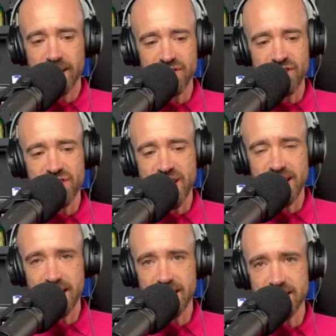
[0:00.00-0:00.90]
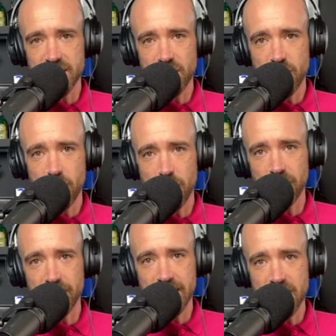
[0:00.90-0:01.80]
It's just sitting here listening to new
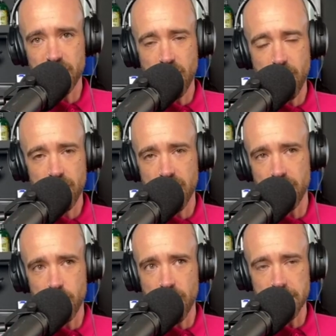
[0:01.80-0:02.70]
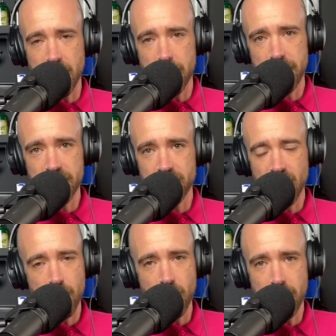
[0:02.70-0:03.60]
music and giving you guys my opinion.
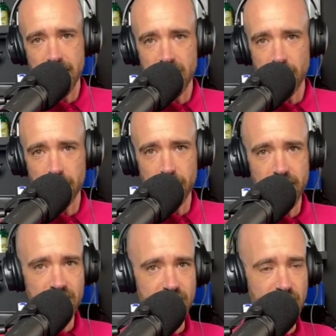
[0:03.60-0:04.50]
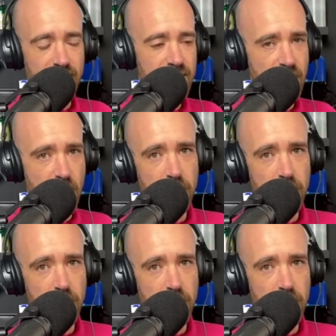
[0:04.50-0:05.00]
Come on, man. I love doing that shit. So,